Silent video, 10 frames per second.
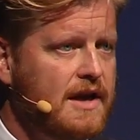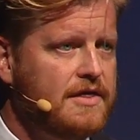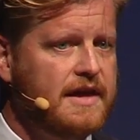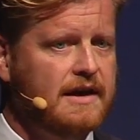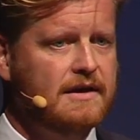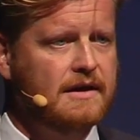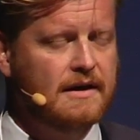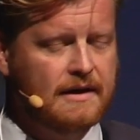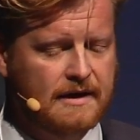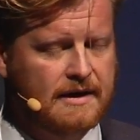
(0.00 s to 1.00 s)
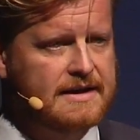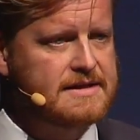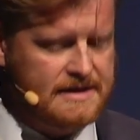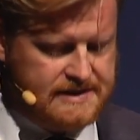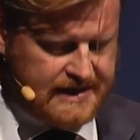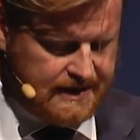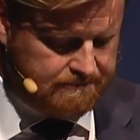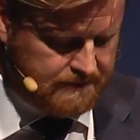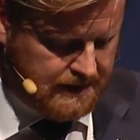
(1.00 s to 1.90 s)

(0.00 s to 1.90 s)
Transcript: I think it's the same.